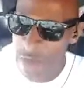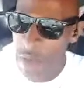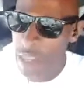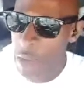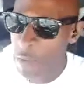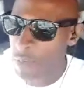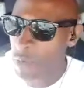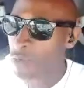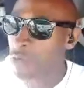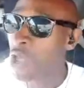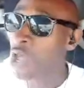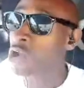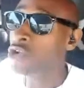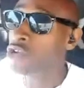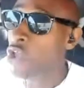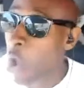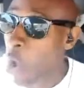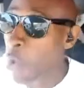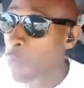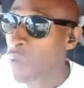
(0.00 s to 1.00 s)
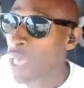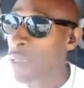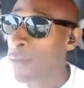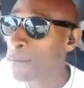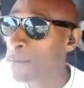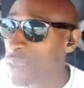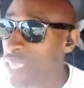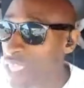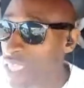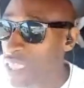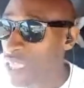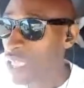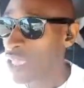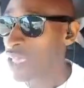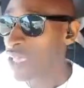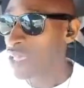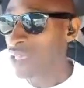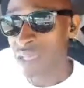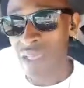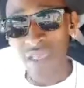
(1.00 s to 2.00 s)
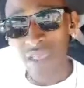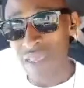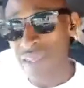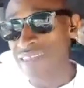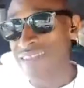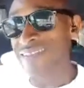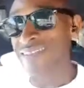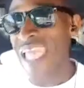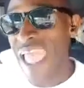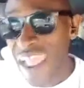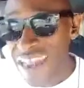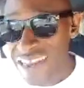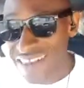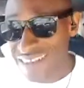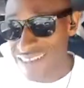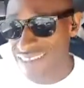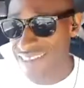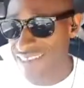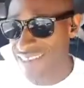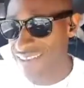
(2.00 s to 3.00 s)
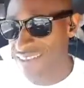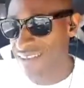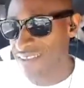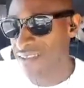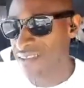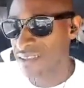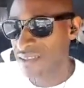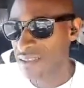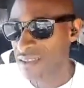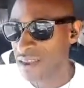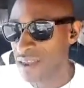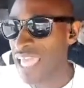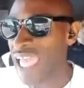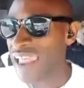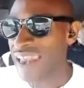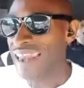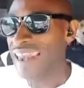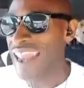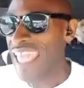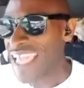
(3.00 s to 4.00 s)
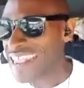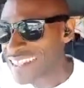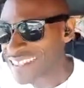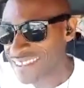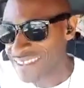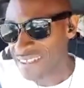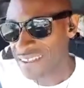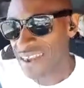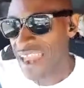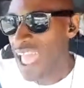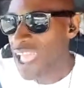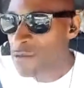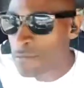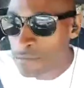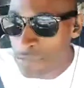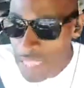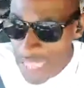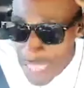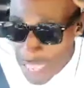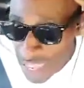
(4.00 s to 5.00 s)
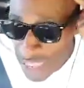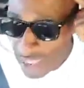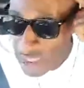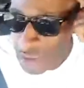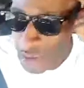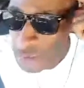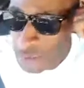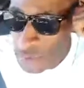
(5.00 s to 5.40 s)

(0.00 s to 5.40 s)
people, don't be dense like lead, like me,